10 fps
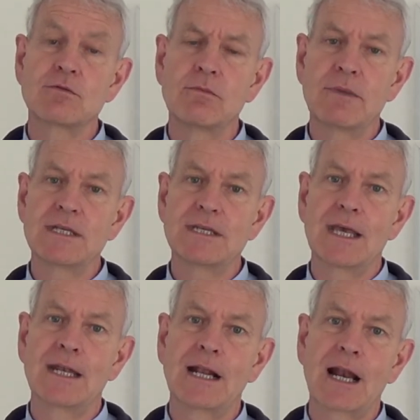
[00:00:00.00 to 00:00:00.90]
will meet
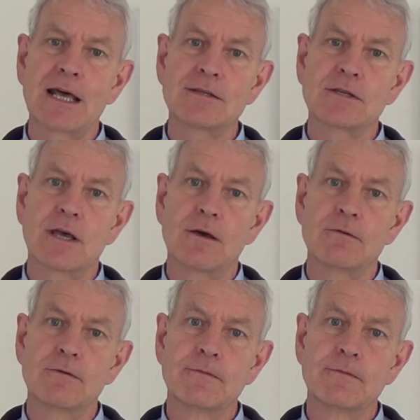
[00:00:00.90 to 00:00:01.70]
in Glasgow.